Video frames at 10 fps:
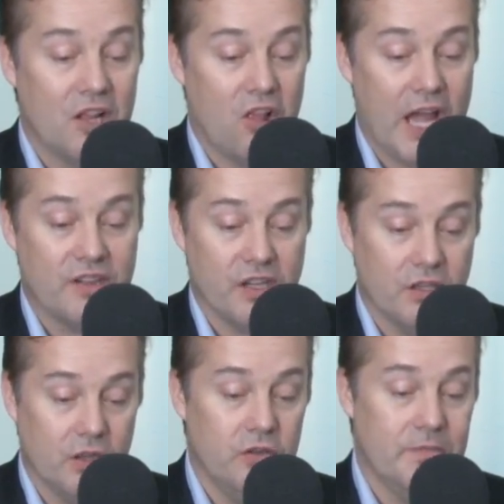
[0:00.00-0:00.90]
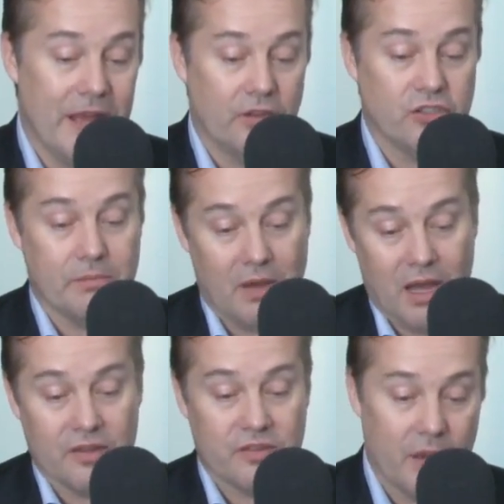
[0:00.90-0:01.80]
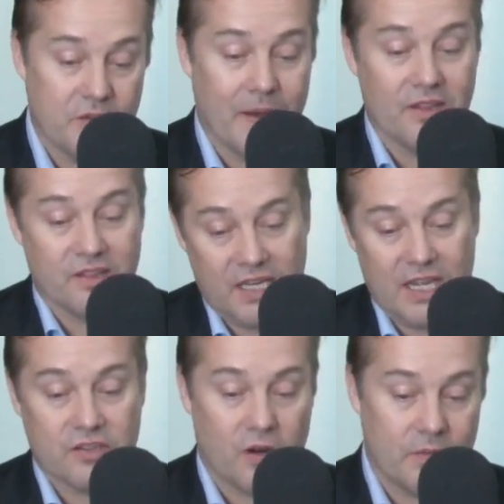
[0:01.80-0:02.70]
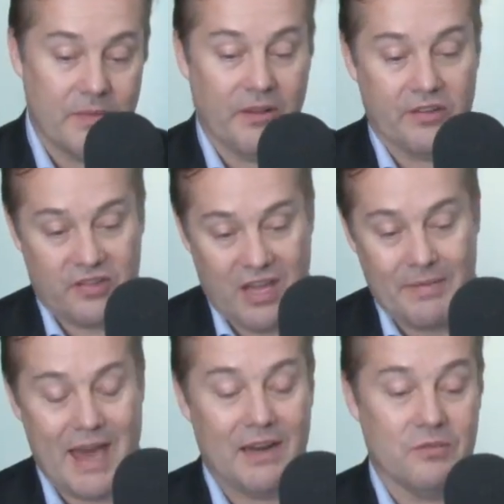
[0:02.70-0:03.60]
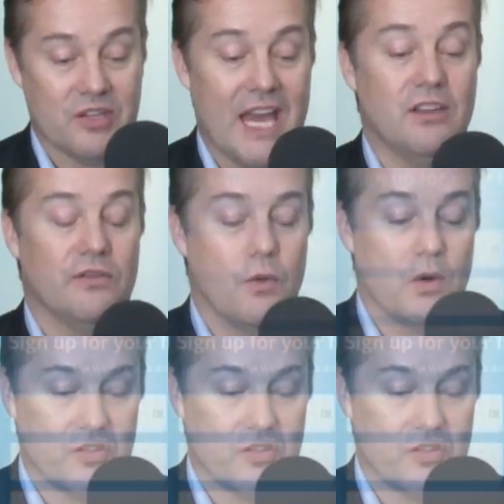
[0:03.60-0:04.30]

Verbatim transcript: Clients include MailChimp, Moz, HubSpot, Zendesk, Herman Miller, Sam Adams, and of